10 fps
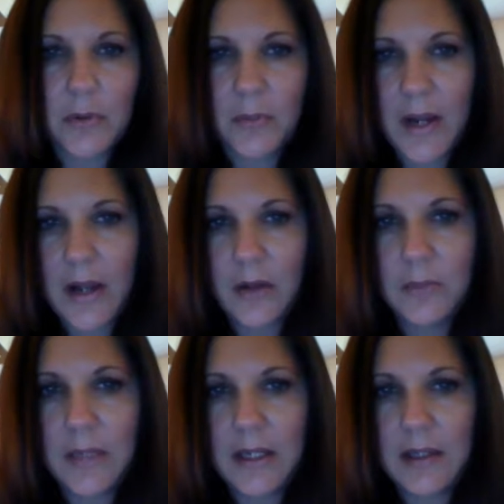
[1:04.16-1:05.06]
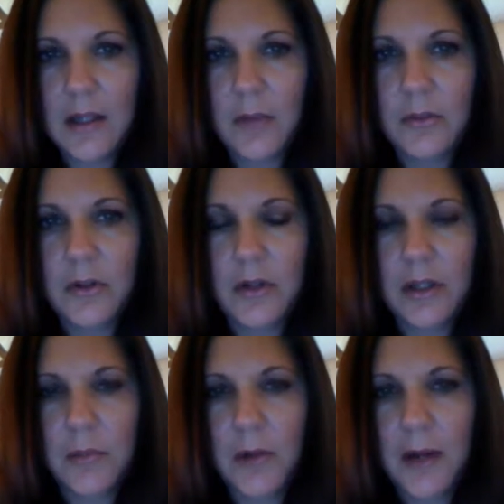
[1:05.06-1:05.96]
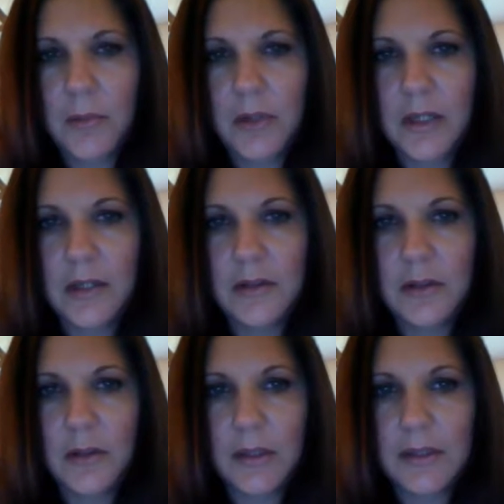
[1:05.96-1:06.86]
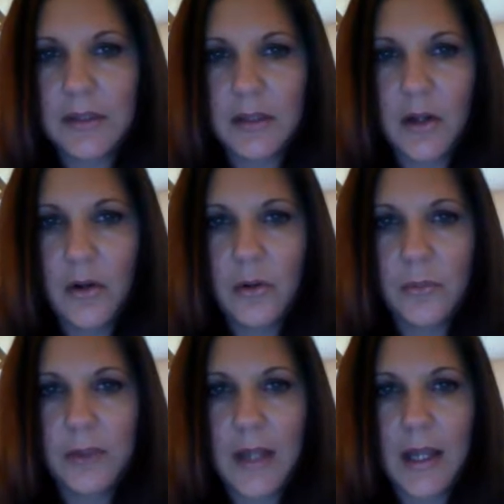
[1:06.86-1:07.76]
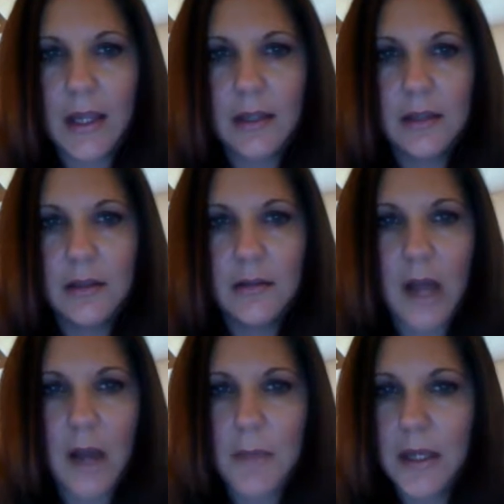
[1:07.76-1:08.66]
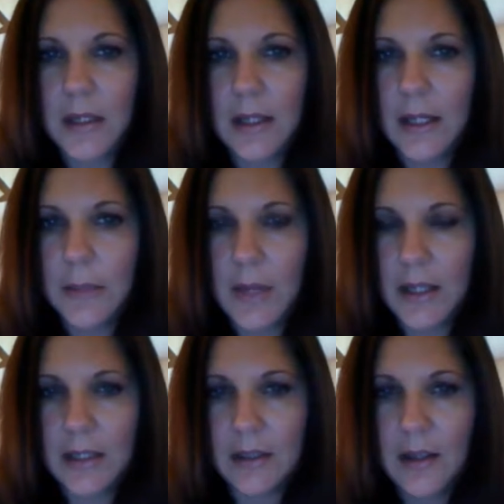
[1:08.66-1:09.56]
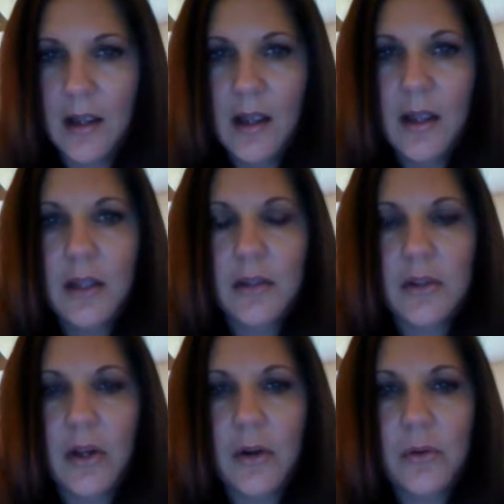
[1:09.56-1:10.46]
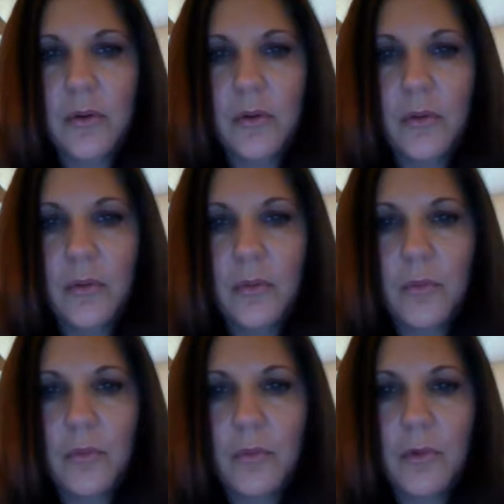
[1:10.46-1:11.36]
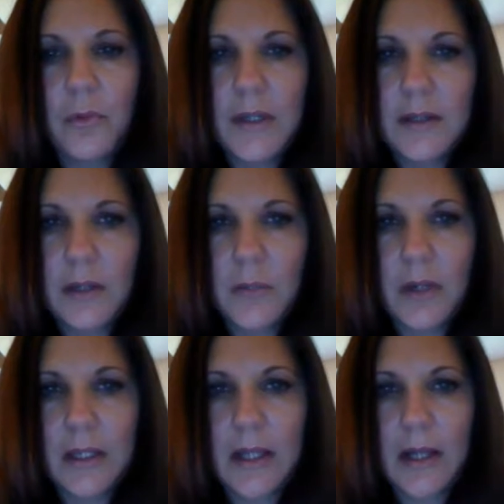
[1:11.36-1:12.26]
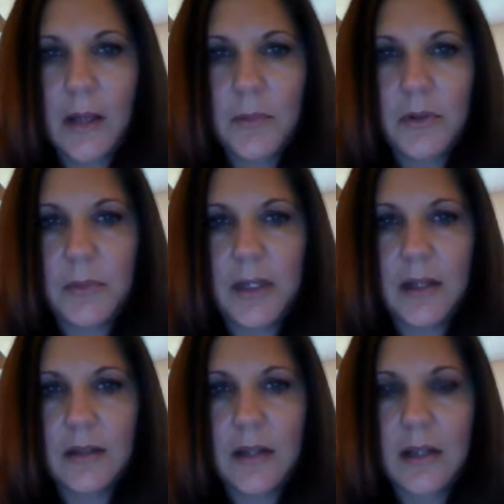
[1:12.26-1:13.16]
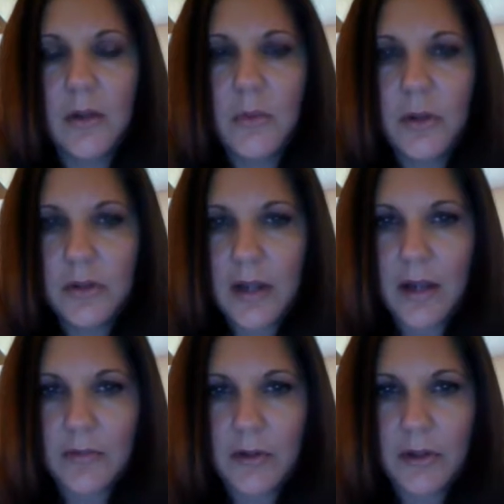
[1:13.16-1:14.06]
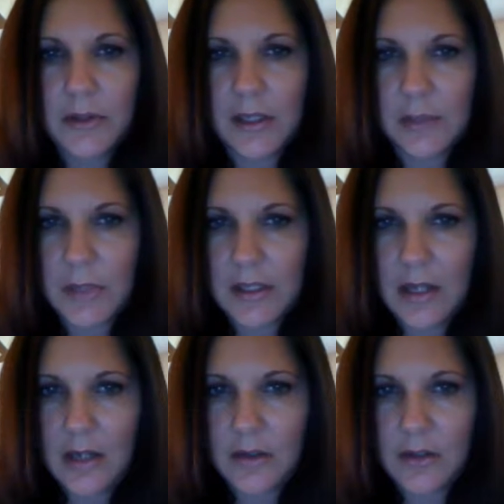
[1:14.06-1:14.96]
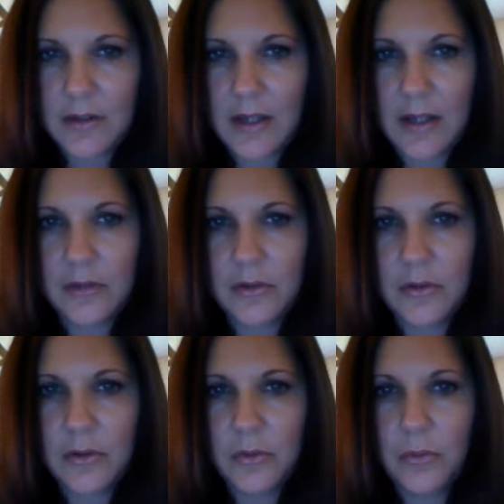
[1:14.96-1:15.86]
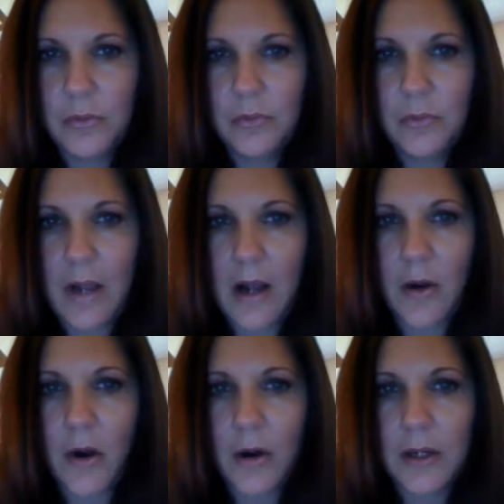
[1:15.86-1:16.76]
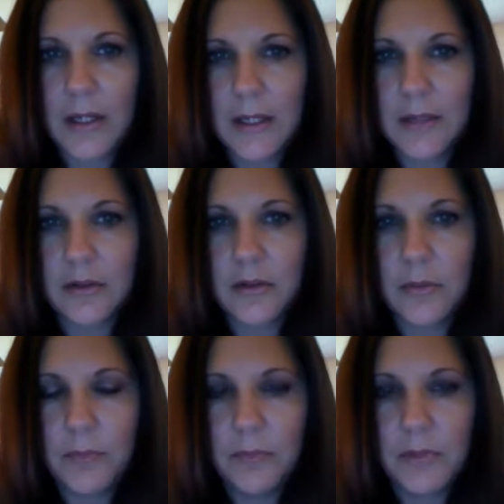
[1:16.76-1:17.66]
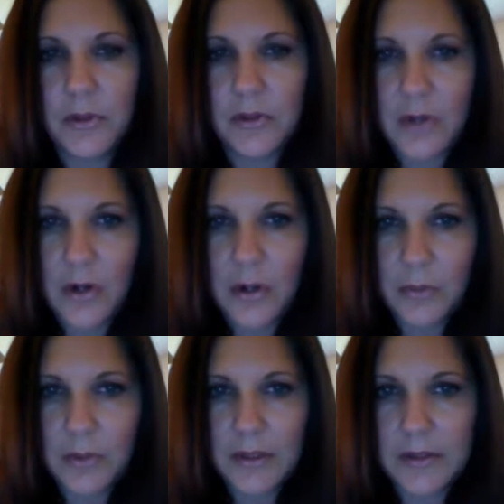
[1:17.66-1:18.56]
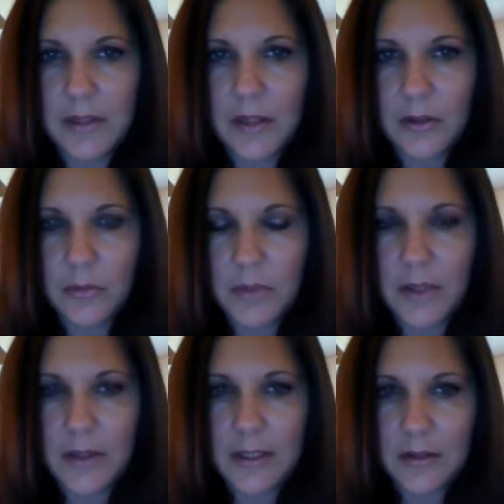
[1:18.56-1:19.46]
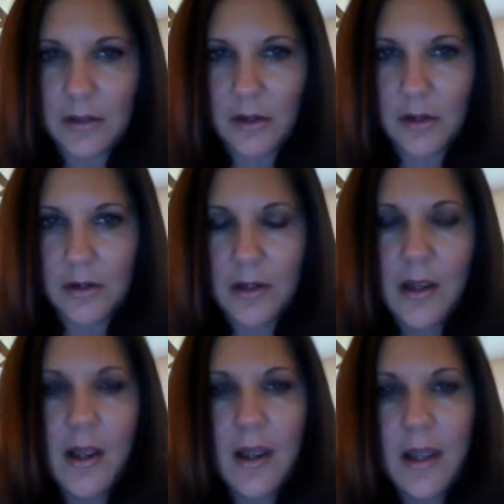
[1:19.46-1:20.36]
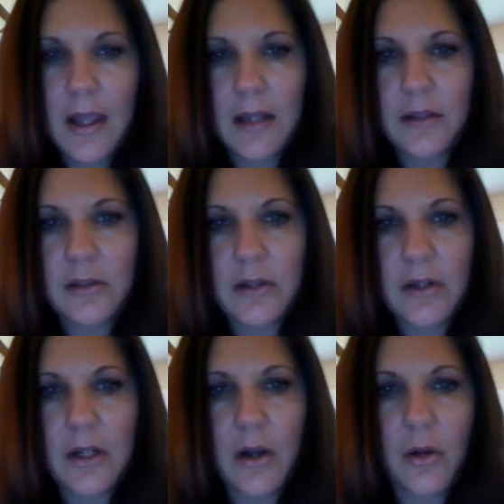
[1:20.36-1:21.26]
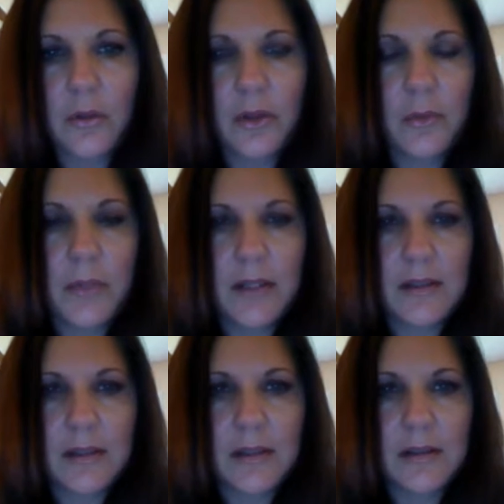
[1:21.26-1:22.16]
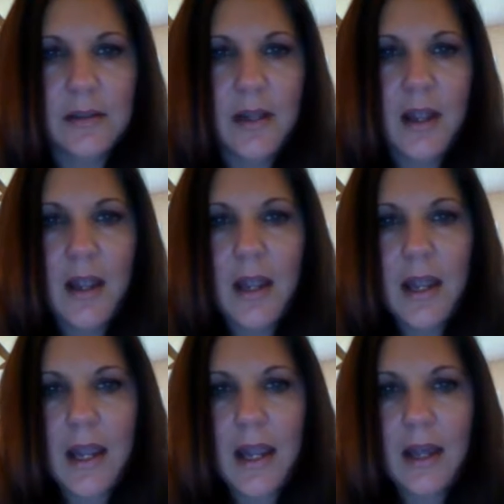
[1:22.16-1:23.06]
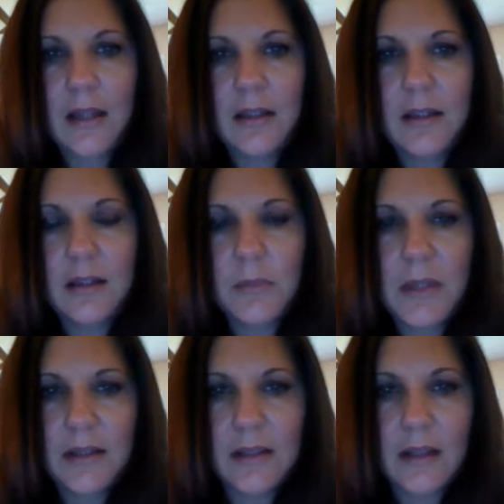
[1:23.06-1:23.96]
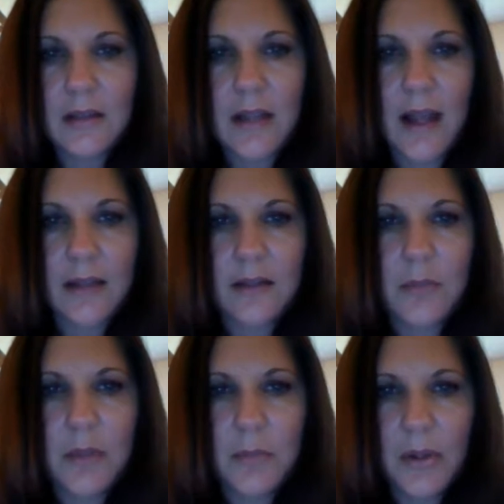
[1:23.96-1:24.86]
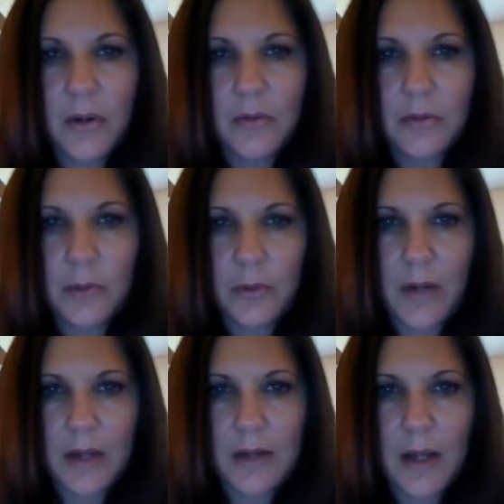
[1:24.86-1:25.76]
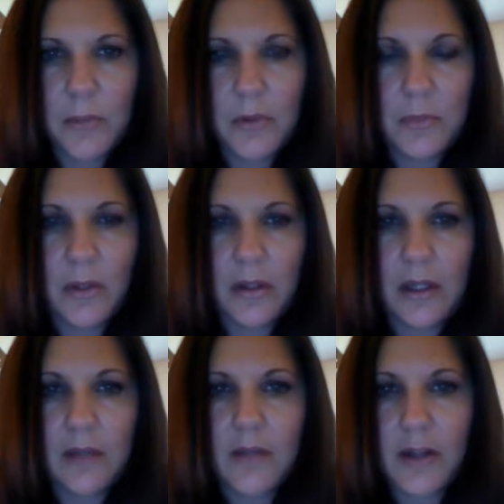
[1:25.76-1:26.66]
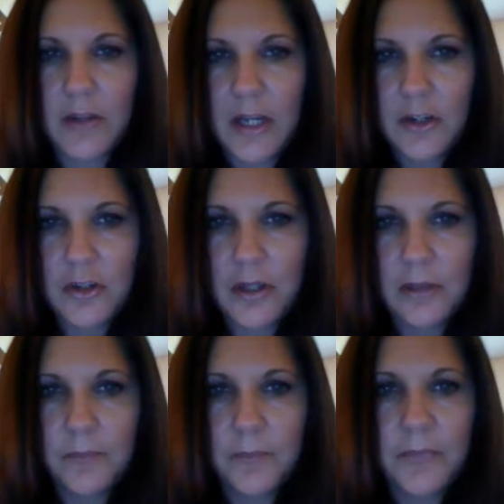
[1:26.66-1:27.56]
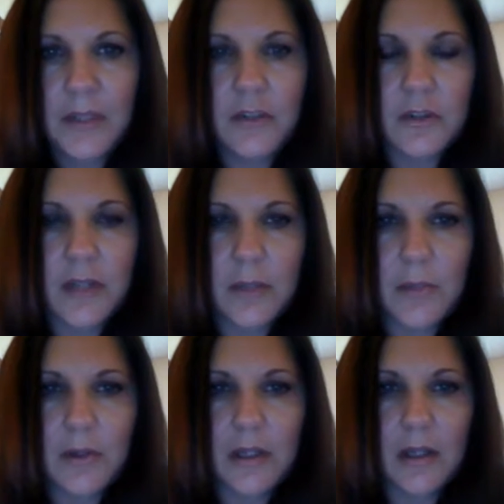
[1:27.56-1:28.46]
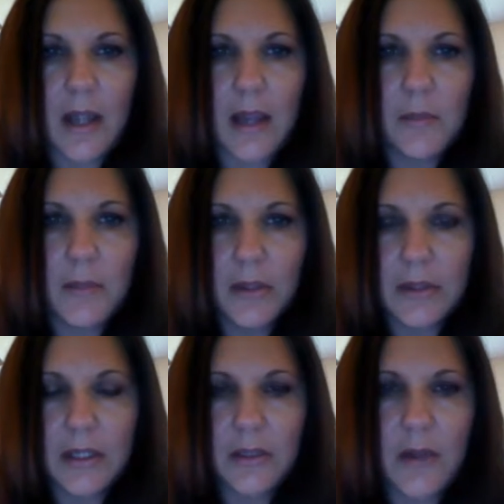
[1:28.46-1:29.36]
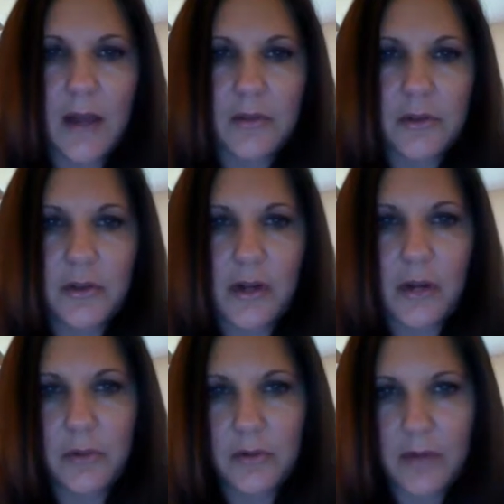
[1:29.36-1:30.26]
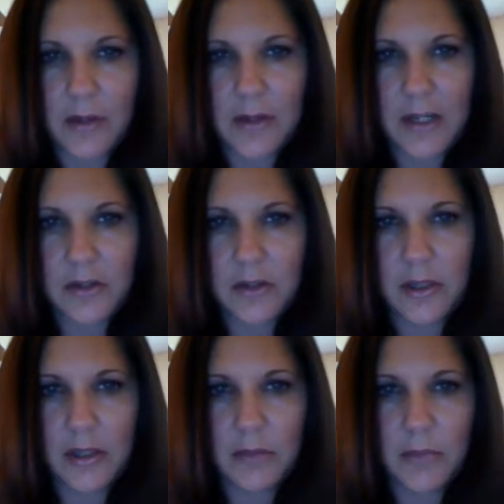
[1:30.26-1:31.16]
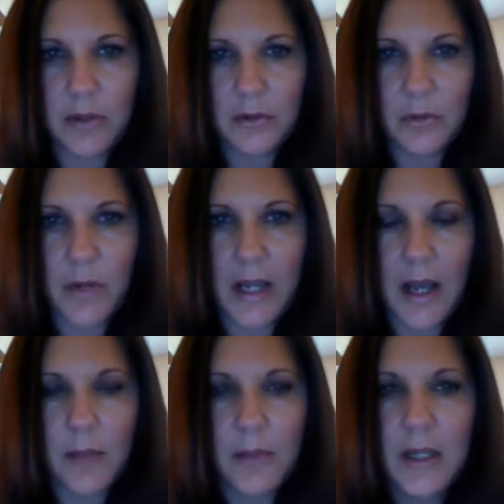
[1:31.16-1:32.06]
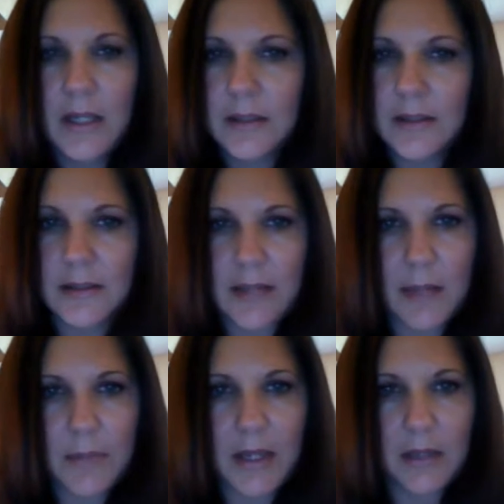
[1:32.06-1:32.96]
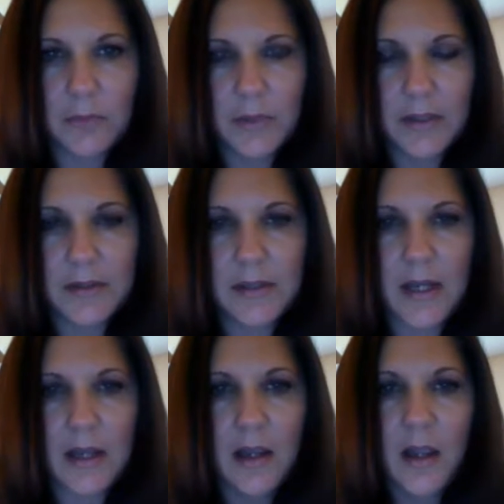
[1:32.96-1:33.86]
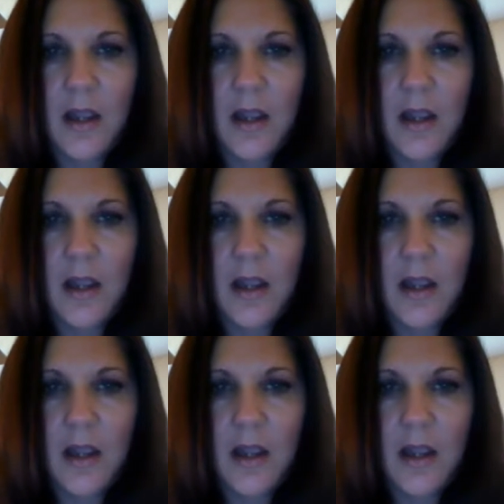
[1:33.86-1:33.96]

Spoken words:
around, meeting them, showing them properties, listing the homes, and not make any money. So the reason I'm bringing that up is because I don't want you to have false expectations as to how hard it is to start a real estate career. It is hard. It is starting a whole nother business, and this business has to be built from the ground up. You're building a foundation. It's just like building a building. You have to start out with your foundation and then build your way up. It's the same thing in real estate.